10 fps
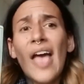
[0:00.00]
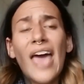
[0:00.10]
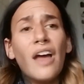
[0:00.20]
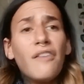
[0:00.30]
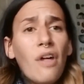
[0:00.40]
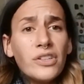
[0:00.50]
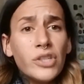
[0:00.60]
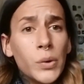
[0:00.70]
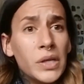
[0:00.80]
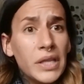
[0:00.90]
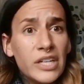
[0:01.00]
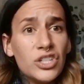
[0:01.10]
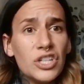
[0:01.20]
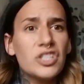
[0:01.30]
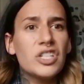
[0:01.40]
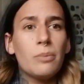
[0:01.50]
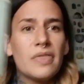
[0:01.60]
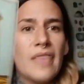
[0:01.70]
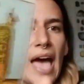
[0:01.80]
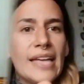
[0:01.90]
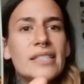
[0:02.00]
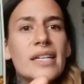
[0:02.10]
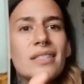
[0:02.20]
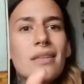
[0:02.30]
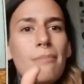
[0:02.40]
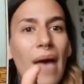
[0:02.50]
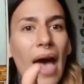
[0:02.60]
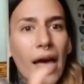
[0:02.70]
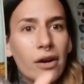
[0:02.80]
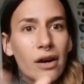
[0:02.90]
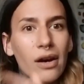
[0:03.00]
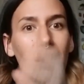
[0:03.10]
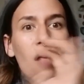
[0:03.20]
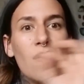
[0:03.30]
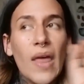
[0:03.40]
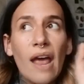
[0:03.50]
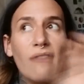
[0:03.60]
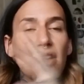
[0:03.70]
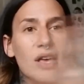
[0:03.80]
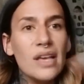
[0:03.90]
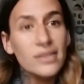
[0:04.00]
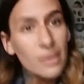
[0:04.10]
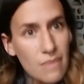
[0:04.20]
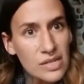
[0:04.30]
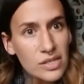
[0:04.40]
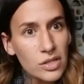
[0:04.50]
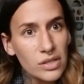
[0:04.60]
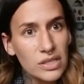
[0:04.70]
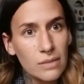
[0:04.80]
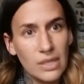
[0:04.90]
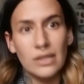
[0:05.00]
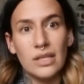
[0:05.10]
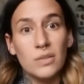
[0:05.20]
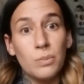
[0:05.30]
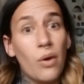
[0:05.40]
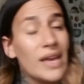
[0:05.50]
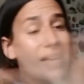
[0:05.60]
and I fall into a relationship with that, it doesn't matter that everything is a mystery to me at this point.